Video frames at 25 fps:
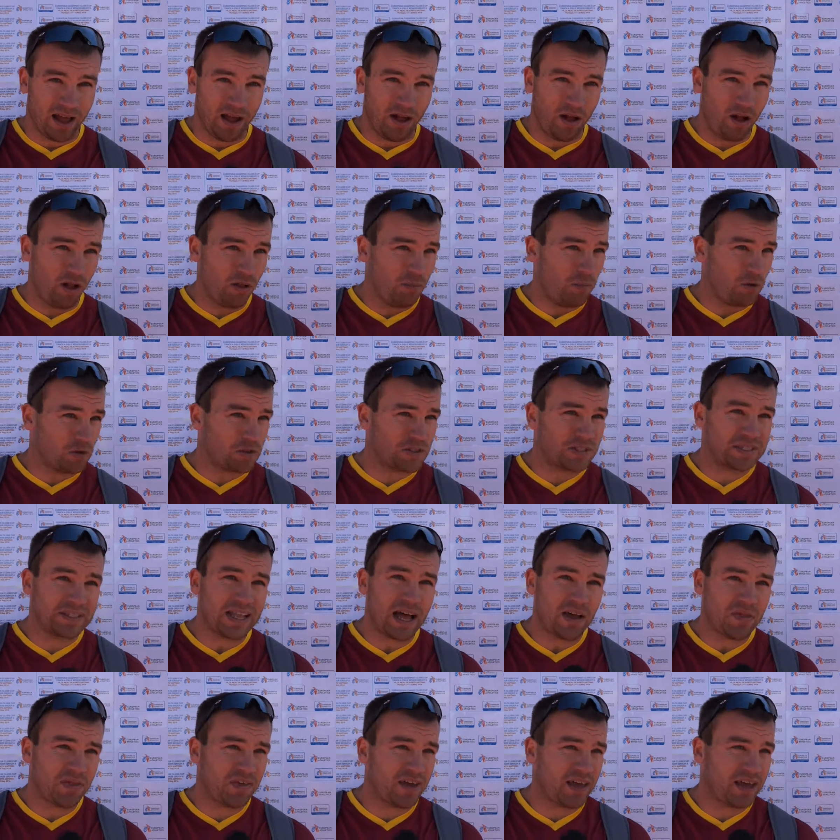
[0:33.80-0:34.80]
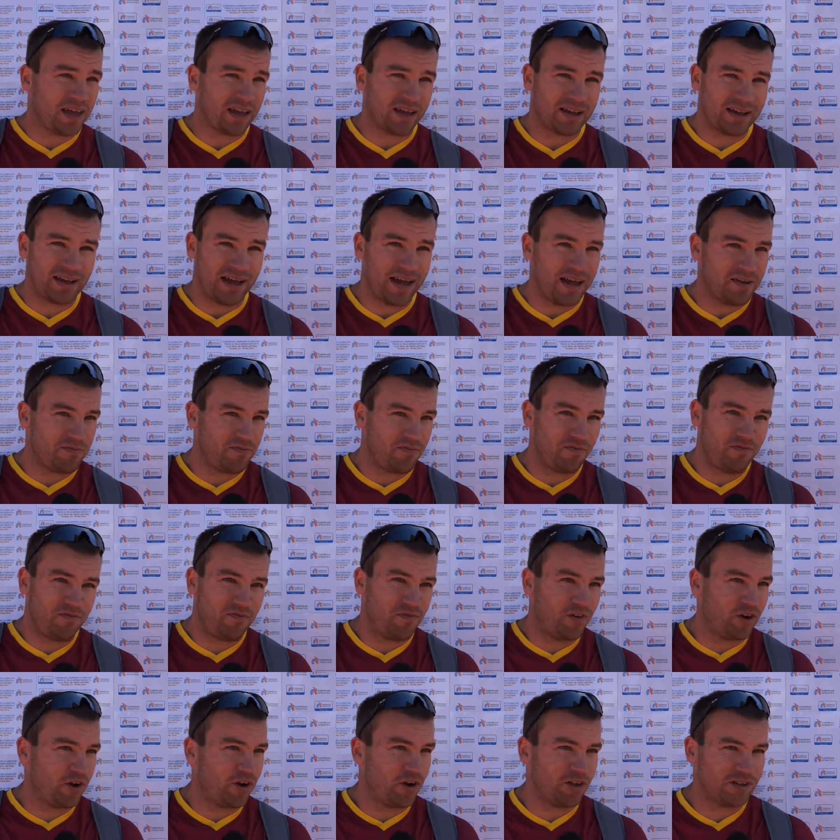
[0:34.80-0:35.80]
Almost nothing. I
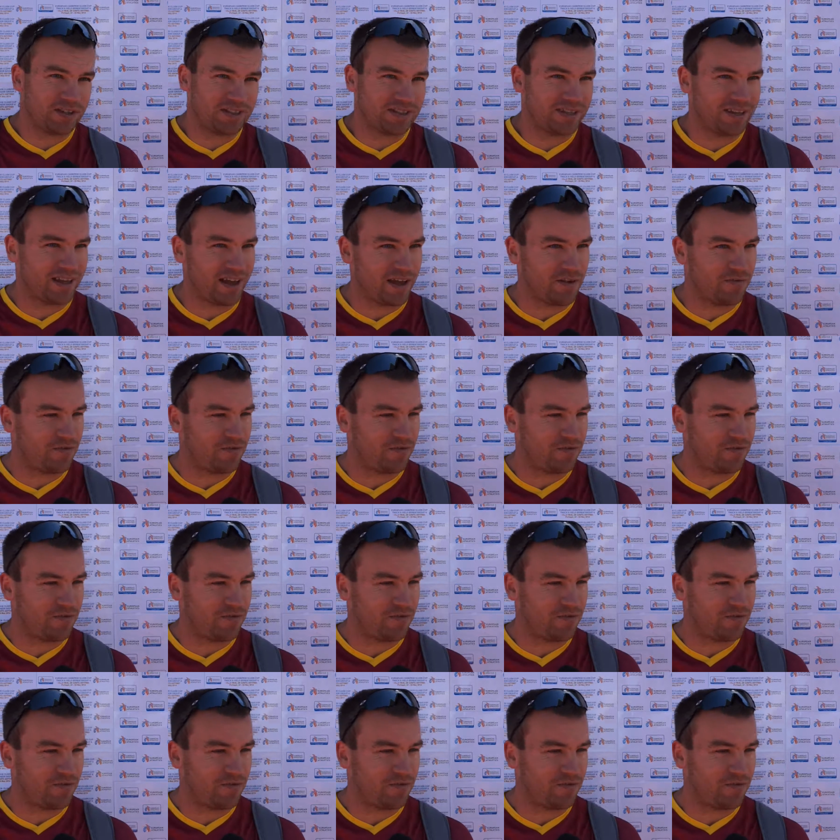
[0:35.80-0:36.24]
forgot.